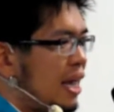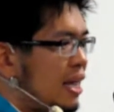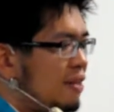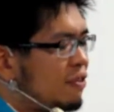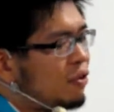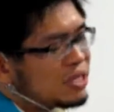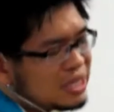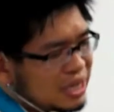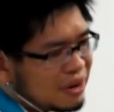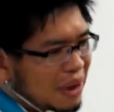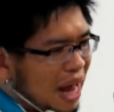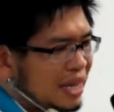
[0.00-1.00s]
And of
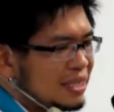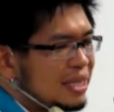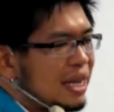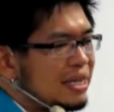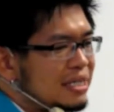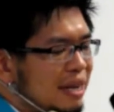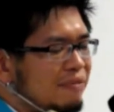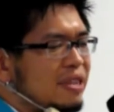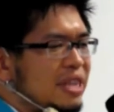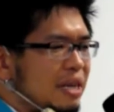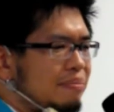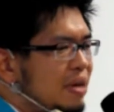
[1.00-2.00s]
course, you know, hindsight is
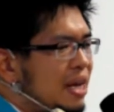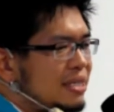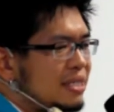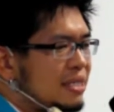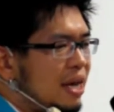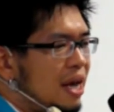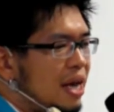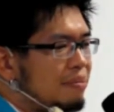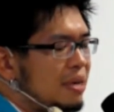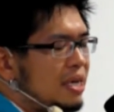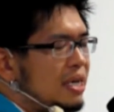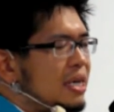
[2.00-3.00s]
everything, but at the
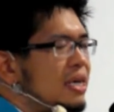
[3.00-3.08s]
time,